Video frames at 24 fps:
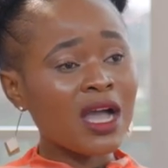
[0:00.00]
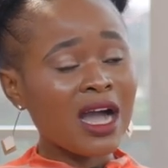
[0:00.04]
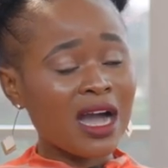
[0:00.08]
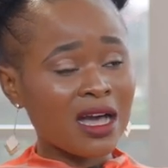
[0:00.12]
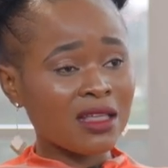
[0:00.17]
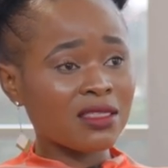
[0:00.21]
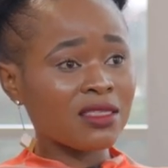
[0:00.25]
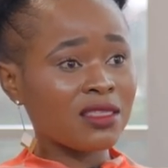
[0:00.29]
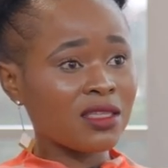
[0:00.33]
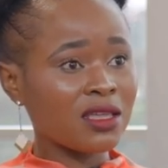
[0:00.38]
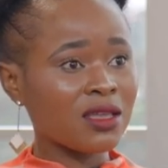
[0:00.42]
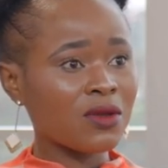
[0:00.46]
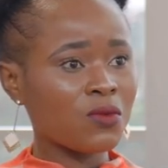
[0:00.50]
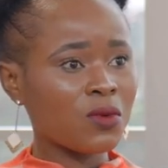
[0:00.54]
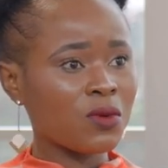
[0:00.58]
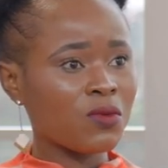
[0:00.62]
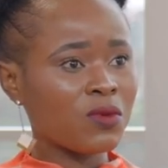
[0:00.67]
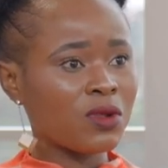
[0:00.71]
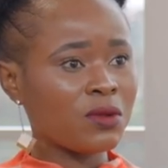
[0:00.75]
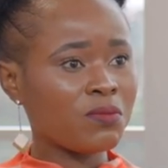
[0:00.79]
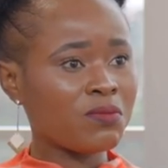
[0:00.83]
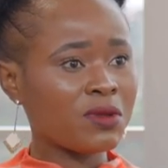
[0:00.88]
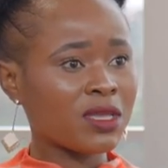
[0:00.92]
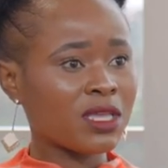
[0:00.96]
I think we
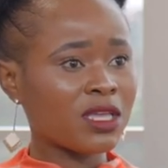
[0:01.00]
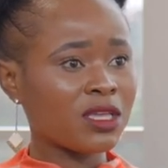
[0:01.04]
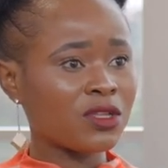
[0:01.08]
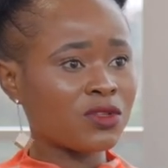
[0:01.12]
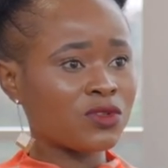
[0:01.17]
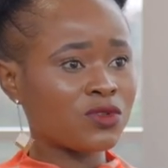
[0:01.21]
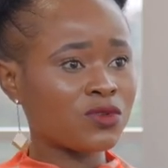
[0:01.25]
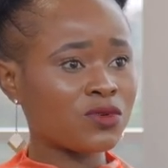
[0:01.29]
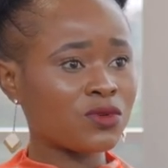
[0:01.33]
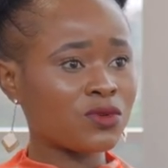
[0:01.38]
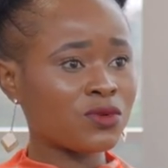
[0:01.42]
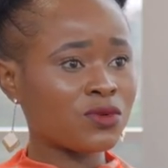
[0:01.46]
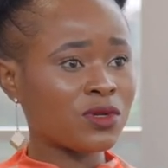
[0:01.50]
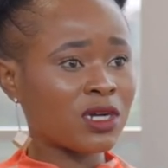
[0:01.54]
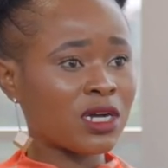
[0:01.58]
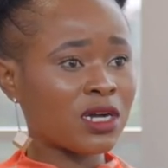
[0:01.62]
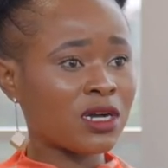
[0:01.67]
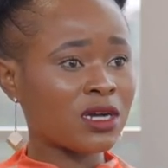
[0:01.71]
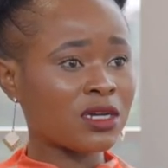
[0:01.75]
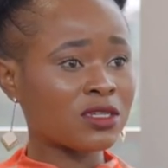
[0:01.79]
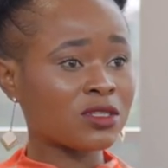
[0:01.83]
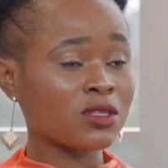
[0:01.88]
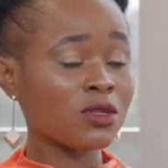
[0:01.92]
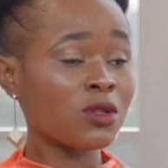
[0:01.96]
will begin to
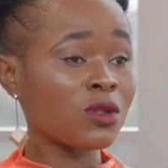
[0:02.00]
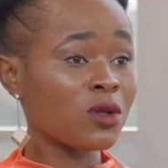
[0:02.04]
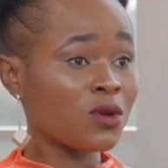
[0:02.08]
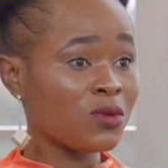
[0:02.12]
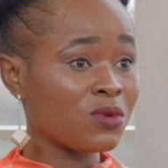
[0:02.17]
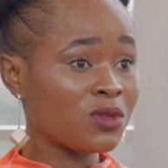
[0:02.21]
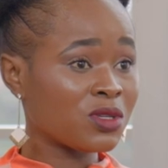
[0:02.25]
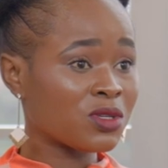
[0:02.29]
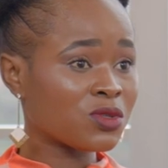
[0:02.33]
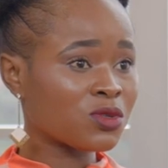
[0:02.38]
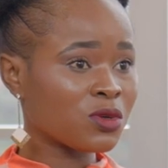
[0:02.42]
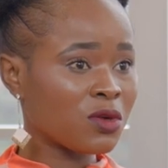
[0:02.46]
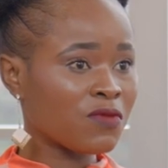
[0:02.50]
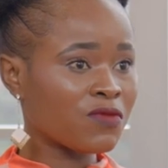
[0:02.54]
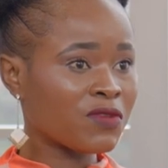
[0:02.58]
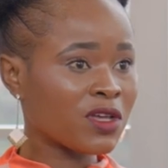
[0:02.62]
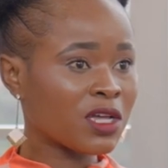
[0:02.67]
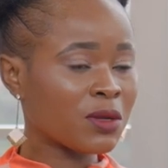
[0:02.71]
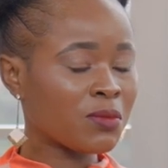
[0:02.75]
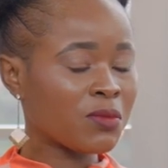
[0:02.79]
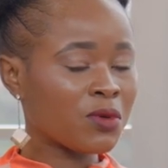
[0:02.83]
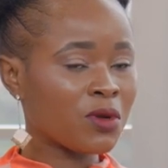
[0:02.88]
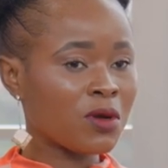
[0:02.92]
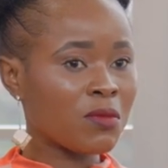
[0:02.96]
uh, slowly solve
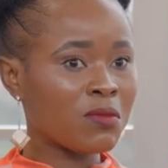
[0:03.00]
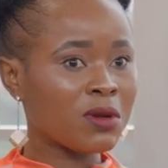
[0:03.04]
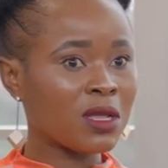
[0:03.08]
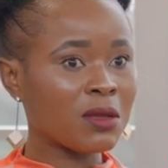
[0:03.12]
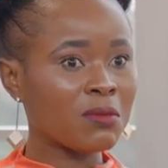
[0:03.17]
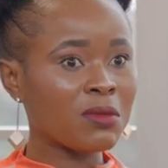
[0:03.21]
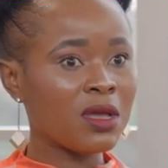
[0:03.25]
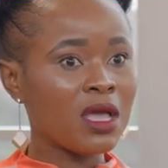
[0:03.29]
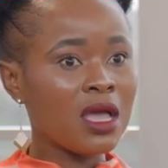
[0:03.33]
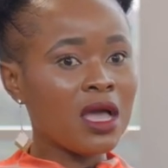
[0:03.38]
that problem.